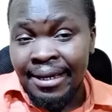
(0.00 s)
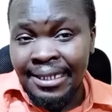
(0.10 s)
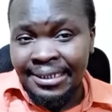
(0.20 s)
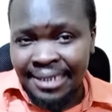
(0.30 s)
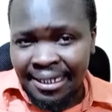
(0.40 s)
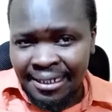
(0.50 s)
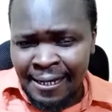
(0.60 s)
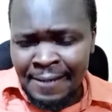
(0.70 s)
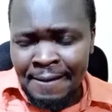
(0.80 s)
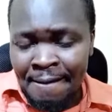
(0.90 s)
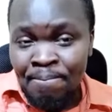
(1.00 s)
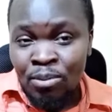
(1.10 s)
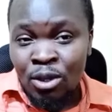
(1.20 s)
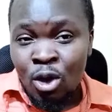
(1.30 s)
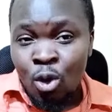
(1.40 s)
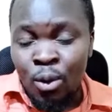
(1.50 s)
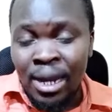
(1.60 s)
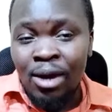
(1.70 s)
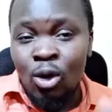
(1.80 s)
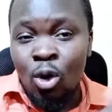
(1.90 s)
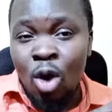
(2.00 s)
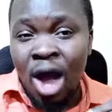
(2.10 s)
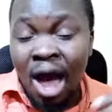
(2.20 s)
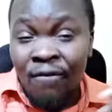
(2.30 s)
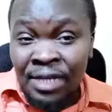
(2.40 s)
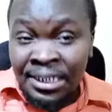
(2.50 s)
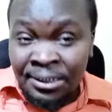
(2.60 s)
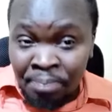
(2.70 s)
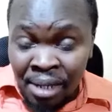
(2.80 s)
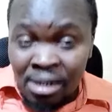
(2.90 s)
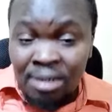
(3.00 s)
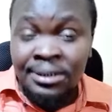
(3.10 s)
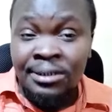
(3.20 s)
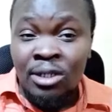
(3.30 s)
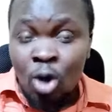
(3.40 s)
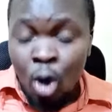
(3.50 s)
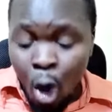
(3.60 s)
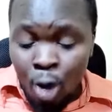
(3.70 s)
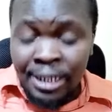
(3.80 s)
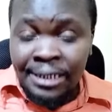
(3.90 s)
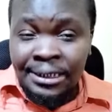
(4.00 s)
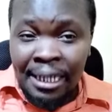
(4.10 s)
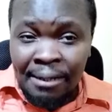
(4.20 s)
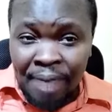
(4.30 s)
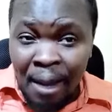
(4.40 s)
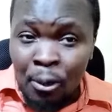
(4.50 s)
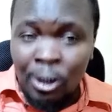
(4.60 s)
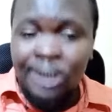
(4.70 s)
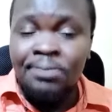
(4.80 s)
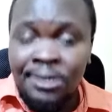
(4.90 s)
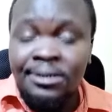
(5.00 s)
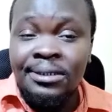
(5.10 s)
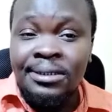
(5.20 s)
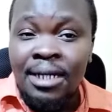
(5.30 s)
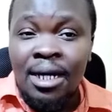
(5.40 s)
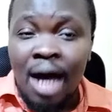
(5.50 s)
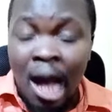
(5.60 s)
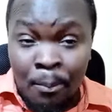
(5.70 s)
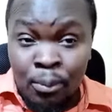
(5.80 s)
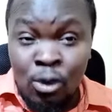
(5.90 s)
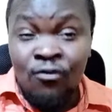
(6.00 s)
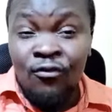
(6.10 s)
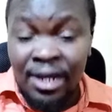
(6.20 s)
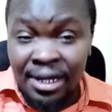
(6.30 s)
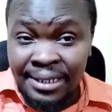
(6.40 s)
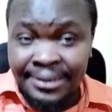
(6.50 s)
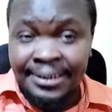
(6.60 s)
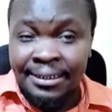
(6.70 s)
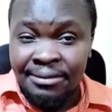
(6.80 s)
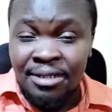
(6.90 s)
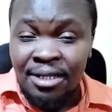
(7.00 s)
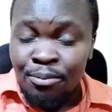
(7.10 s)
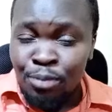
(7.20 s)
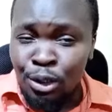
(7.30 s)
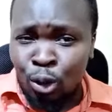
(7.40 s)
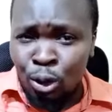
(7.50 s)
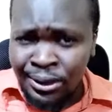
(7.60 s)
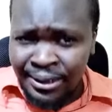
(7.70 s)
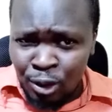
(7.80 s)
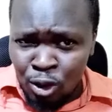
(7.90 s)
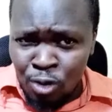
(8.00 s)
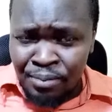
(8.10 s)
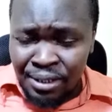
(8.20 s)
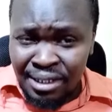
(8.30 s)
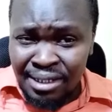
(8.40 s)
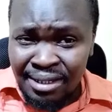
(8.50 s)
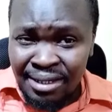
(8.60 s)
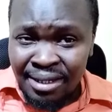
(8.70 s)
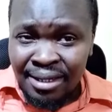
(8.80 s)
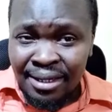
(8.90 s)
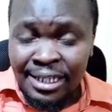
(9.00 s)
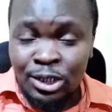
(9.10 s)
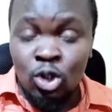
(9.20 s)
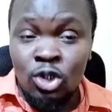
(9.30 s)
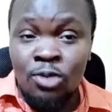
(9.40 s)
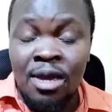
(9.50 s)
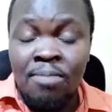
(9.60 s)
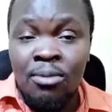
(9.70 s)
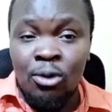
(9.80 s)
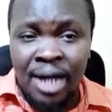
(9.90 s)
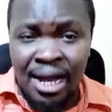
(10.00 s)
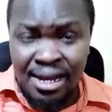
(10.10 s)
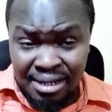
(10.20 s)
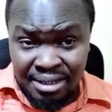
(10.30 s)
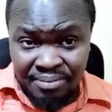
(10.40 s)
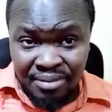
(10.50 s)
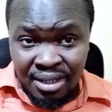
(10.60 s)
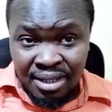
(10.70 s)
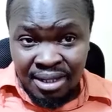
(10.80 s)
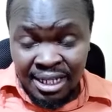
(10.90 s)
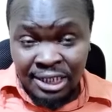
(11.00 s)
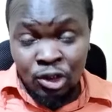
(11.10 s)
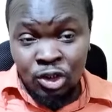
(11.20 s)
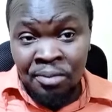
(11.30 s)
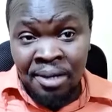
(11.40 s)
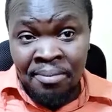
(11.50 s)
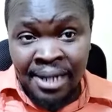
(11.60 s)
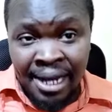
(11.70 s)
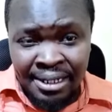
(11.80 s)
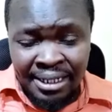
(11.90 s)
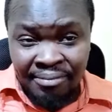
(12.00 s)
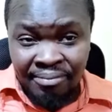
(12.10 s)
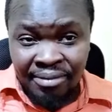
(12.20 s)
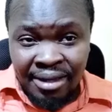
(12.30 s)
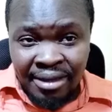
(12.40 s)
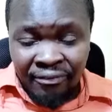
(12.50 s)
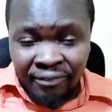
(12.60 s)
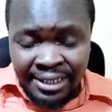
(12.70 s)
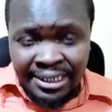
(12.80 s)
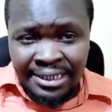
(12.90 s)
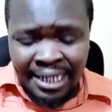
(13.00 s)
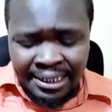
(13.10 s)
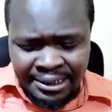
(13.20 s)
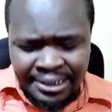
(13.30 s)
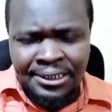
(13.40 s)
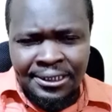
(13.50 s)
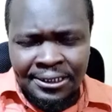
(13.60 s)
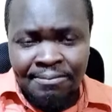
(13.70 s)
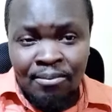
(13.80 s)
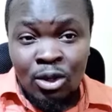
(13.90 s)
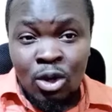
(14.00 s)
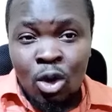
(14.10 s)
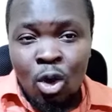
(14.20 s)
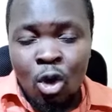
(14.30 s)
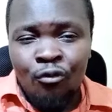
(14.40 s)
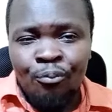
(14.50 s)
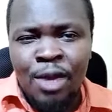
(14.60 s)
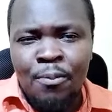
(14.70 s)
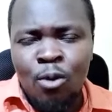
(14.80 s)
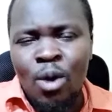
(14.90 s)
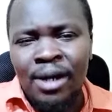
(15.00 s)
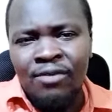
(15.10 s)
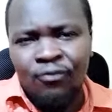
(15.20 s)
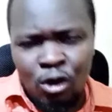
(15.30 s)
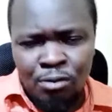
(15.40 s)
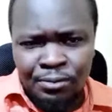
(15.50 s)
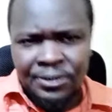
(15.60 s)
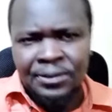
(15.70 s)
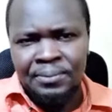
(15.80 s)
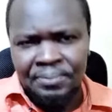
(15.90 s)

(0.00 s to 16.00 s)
And Sakaja will have his bills or his appointments approved very easily, because Nairobi is not maybe Murang'a, is not maybe Nandi. This is a city of people who are informed.